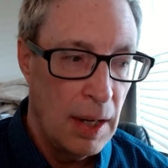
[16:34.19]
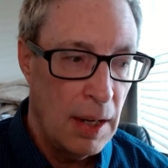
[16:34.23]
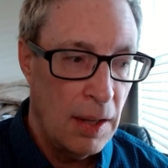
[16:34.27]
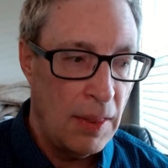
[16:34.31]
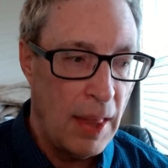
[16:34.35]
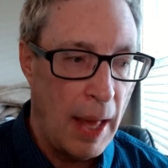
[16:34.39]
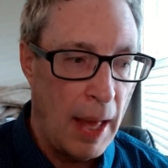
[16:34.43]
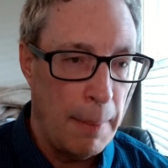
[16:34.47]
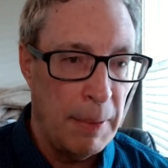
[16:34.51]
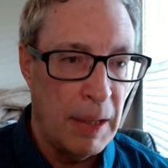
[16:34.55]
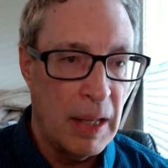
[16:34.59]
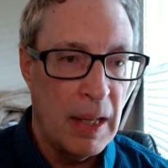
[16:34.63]

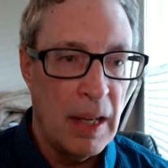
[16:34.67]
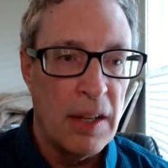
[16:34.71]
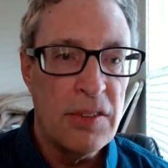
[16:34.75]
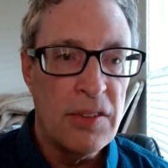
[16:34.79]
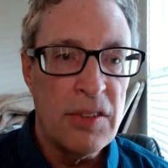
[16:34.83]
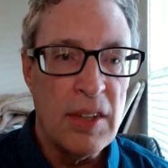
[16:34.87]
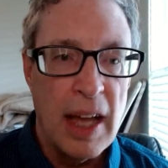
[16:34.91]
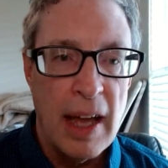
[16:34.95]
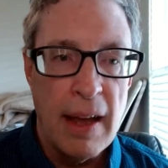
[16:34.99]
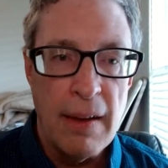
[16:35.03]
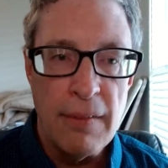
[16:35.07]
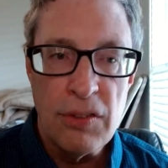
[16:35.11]
That because
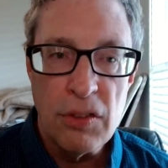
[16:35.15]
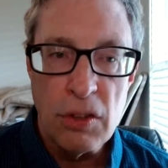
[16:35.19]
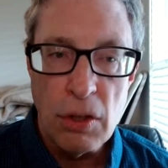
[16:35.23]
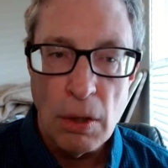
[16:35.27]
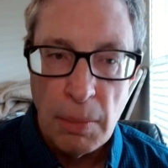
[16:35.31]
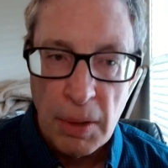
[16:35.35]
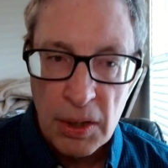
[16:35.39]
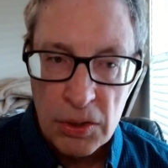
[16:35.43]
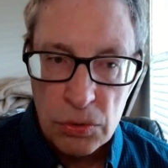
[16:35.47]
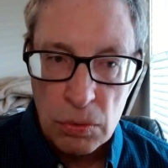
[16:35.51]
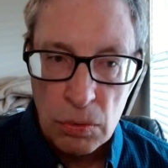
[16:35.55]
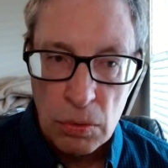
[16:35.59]
they have so
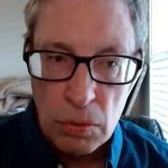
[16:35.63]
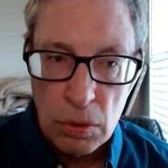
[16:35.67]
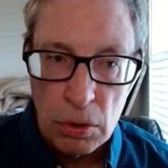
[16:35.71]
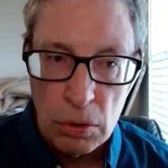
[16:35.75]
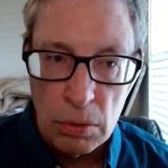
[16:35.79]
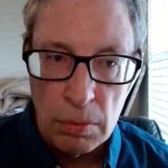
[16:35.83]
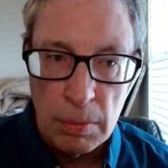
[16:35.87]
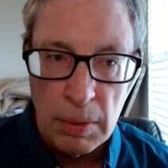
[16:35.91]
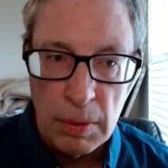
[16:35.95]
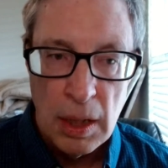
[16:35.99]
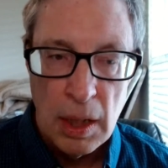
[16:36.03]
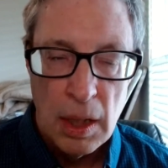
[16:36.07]
much
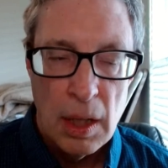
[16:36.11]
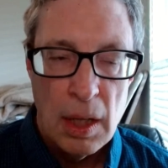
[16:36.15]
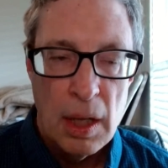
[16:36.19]
room,